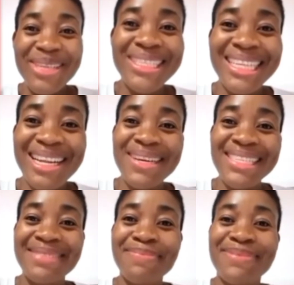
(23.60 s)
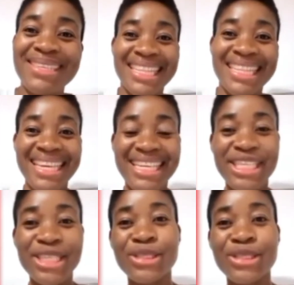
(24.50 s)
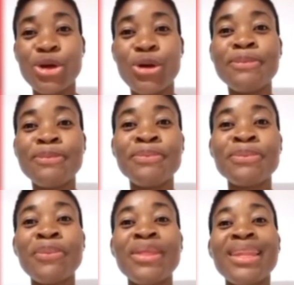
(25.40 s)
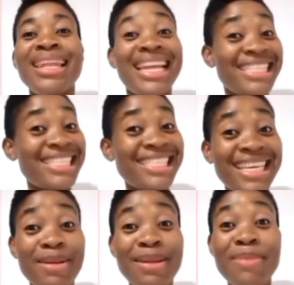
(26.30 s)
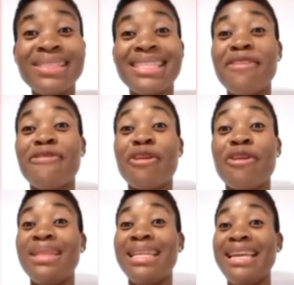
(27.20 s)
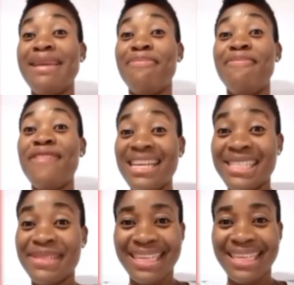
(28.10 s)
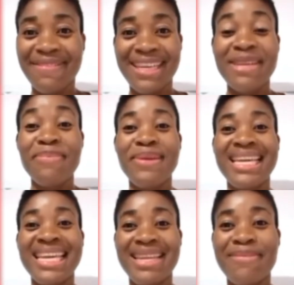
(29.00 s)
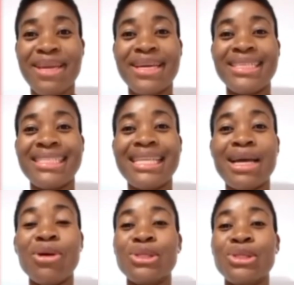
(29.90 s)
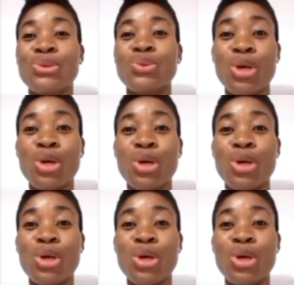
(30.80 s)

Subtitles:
That was an amazing presentation. So, like she said, let me start from the first, if at the beginning, because that was what